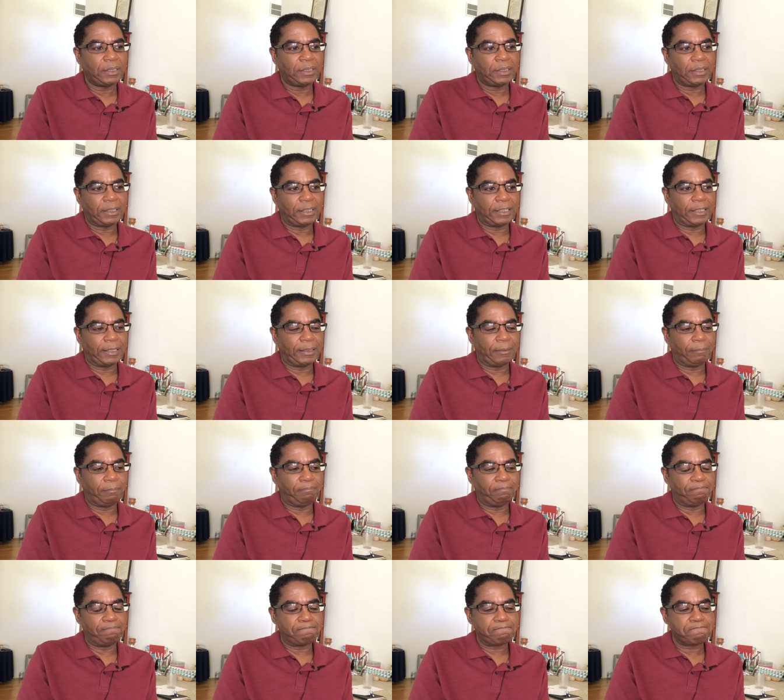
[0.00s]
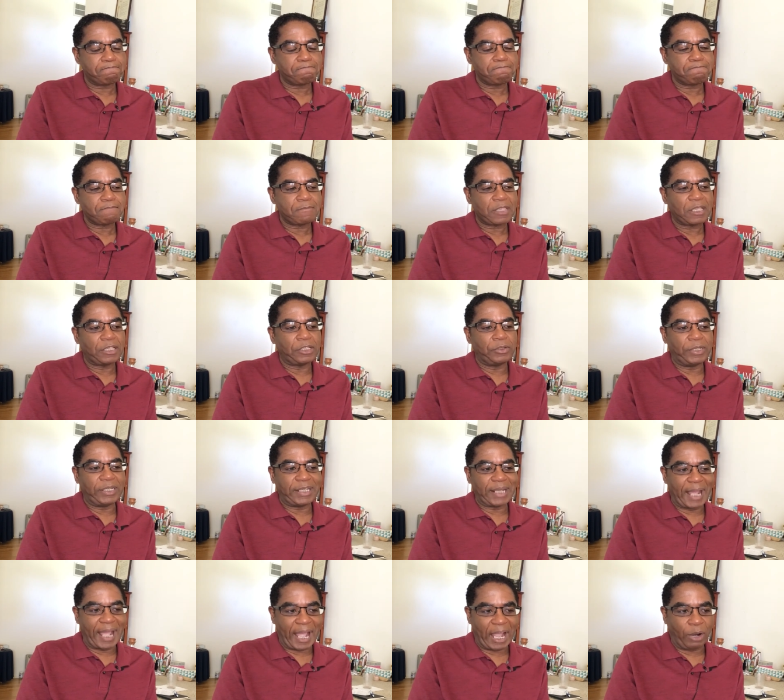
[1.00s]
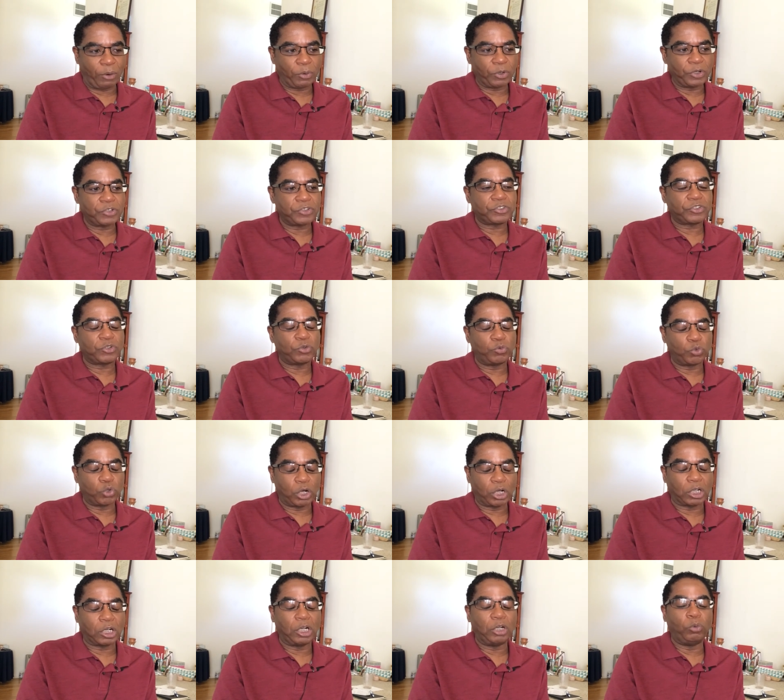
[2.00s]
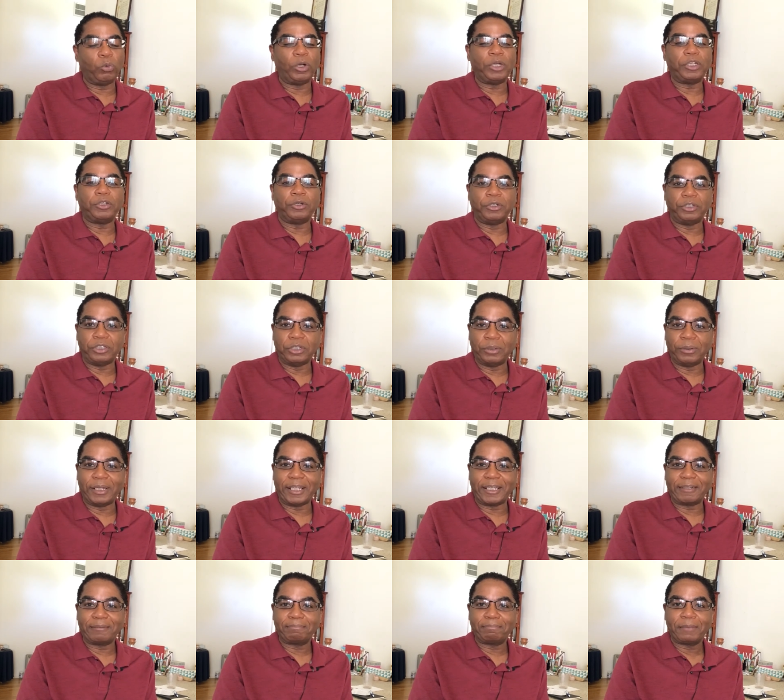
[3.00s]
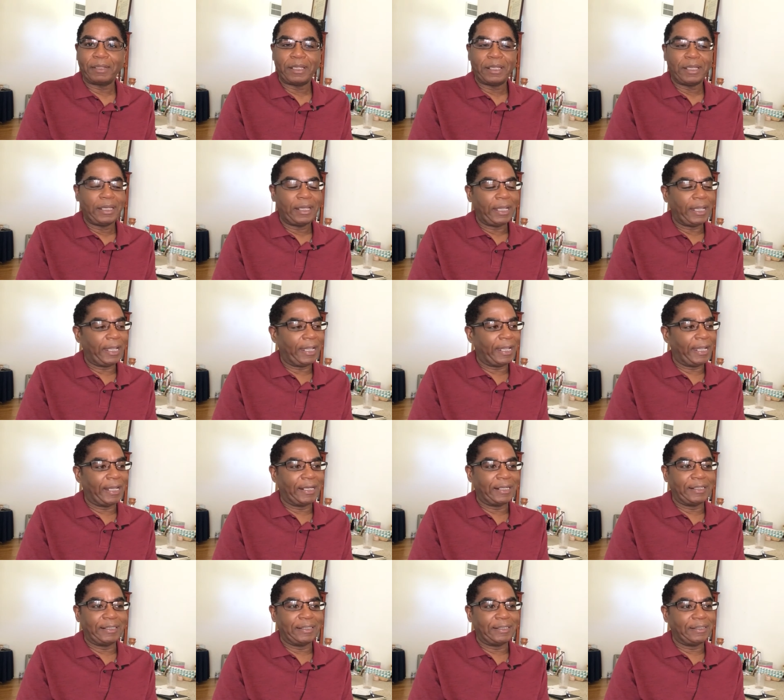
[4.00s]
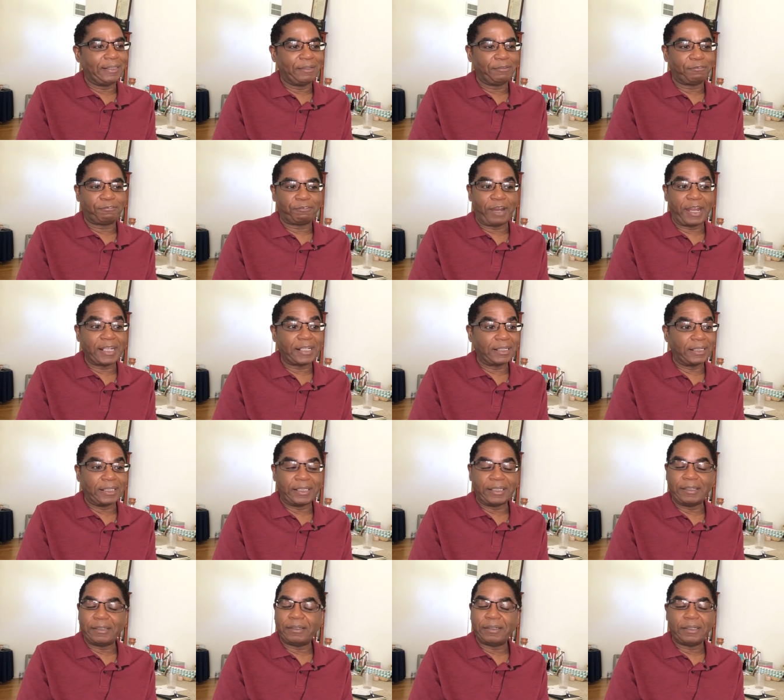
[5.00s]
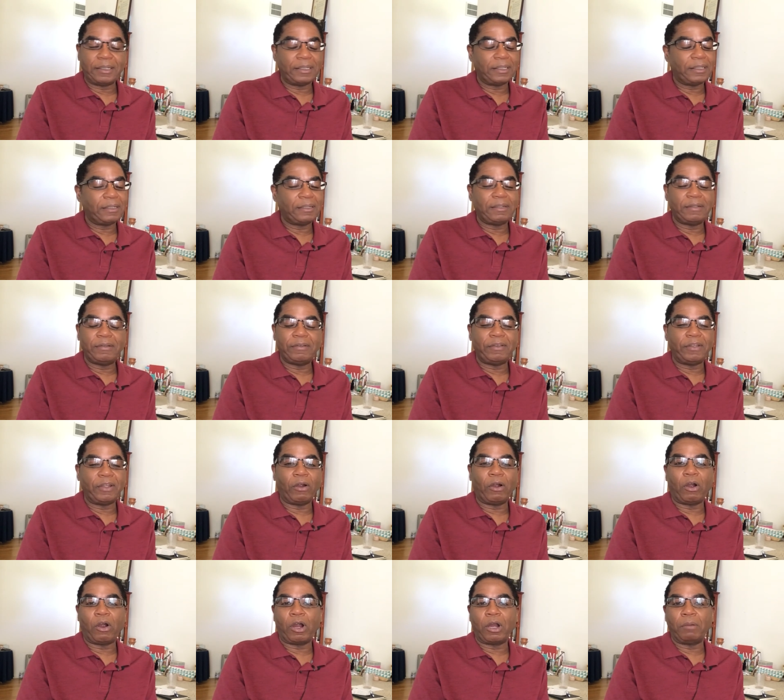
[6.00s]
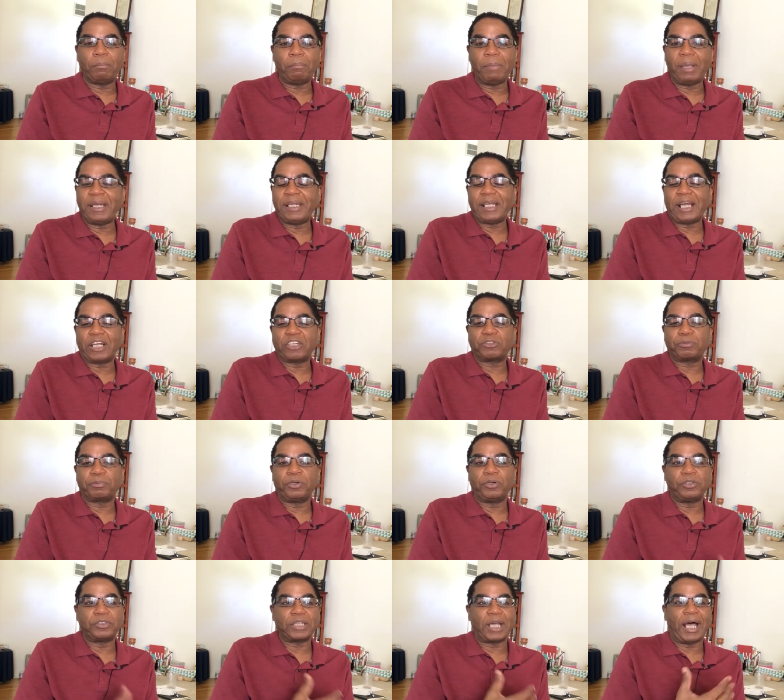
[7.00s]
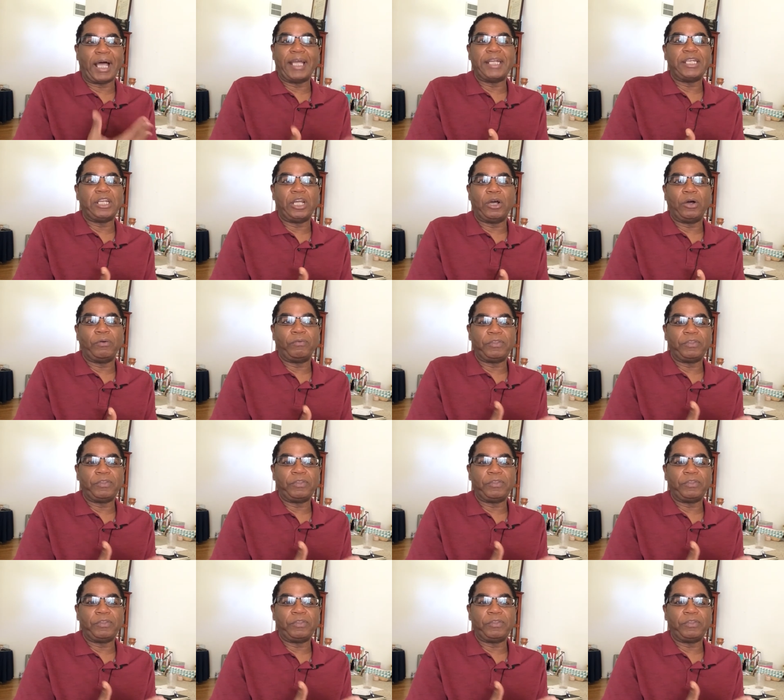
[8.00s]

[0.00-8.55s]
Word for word: Um, you need hours to work on what you're doing. And frankly, there are many entrepreneurs I know.